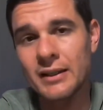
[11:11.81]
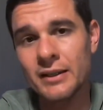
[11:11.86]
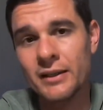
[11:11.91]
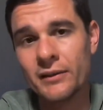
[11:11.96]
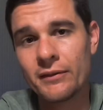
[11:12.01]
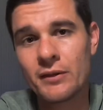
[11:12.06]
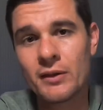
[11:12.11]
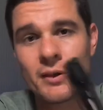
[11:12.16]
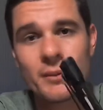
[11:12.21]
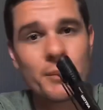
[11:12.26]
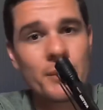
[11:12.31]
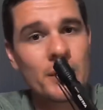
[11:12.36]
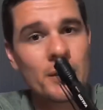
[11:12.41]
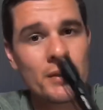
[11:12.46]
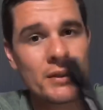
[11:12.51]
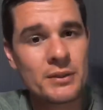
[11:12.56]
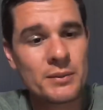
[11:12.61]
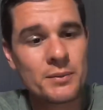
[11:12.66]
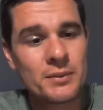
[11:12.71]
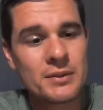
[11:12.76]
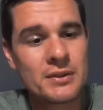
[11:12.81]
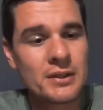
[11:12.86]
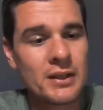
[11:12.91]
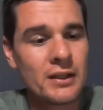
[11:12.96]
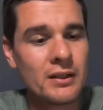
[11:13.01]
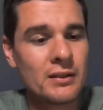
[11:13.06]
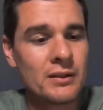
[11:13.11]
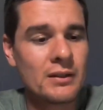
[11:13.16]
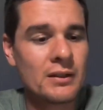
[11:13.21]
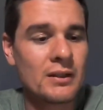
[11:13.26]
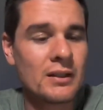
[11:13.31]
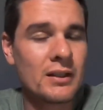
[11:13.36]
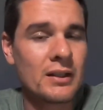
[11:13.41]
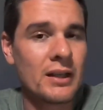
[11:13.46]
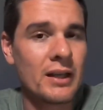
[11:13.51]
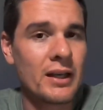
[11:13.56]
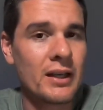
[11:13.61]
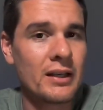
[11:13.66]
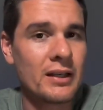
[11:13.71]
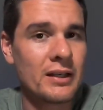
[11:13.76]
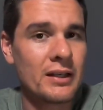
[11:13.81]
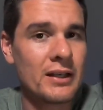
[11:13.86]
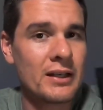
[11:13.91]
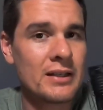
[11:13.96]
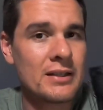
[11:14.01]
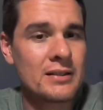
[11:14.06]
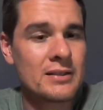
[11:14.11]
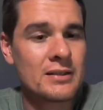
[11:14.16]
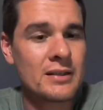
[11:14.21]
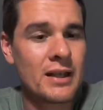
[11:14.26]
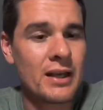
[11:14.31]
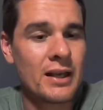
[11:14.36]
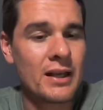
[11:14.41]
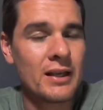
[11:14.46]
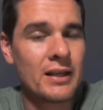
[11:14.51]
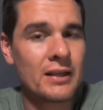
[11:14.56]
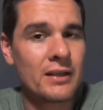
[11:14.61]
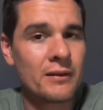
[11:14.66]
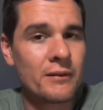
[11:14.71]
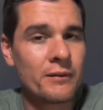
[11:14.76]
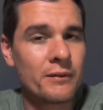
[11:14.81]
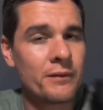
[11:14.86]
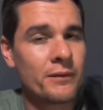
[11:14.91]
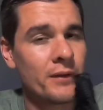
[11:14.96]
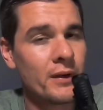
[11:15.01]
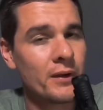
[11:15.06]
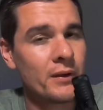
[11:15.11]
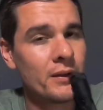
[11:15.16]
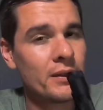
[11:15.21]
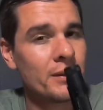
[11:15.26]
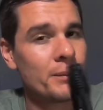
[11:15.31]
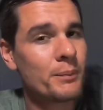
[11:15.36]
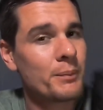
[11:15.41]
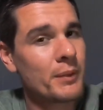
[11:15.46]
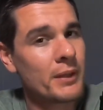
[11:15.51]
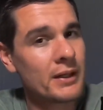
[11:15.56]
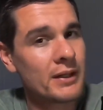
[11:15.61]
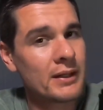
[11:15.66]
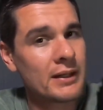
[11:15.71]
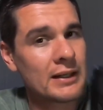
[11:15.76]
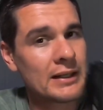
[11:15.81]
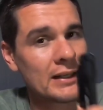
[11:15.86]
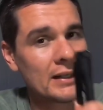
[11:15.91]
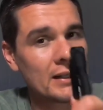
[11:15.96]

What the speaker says: They've got a big Christmas sale, and it is a very big